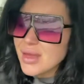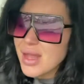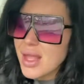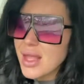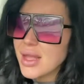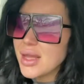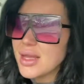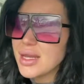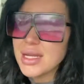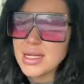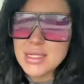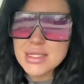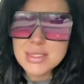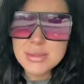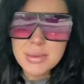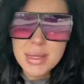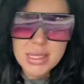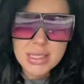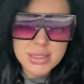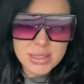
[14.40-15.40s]
And I need
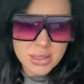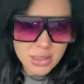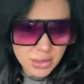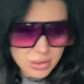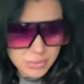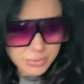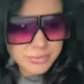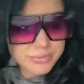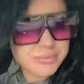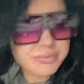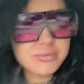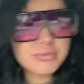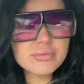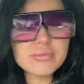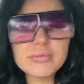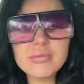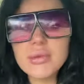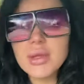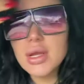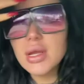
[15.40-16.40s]
some Azo.
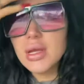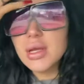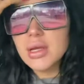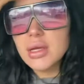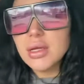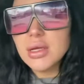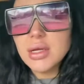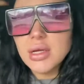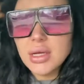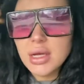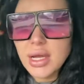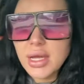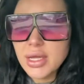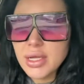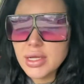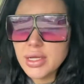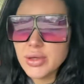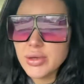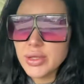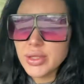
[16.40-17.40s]

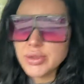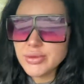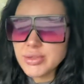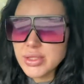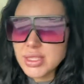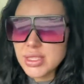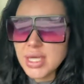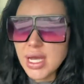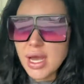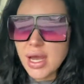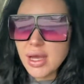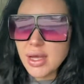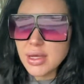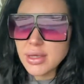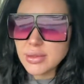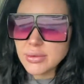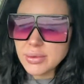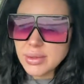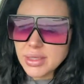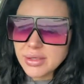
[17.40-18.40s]
I know
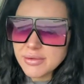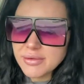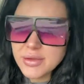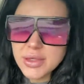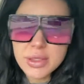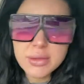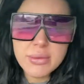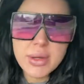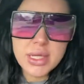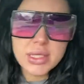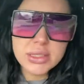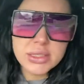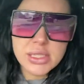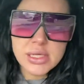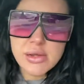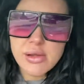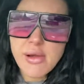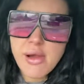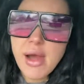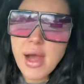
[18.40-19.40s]
UTI when I feel
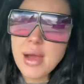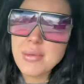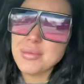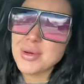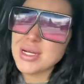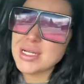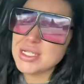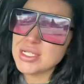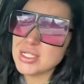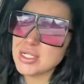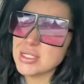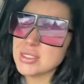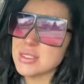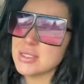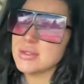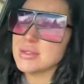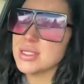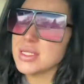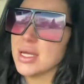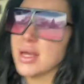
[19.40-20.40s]
one. I'm pretty sure it's
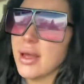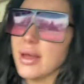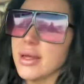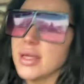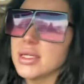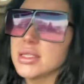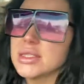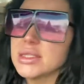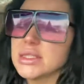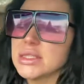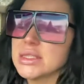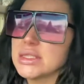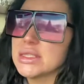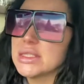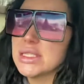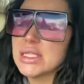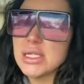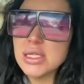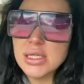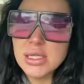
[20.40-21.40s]
UTI.
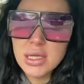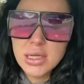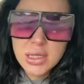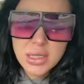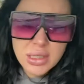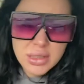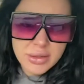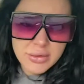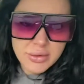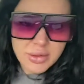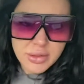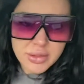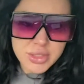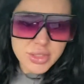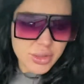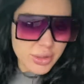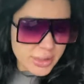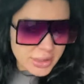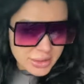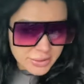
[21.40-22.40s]
The
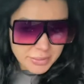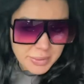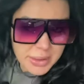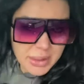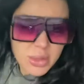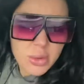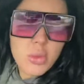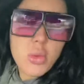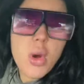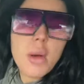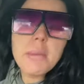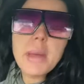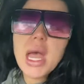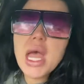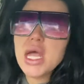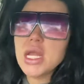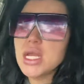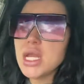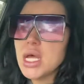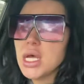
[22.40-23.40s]
joys of being a
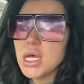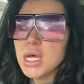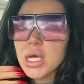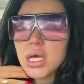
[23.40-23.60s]
woman.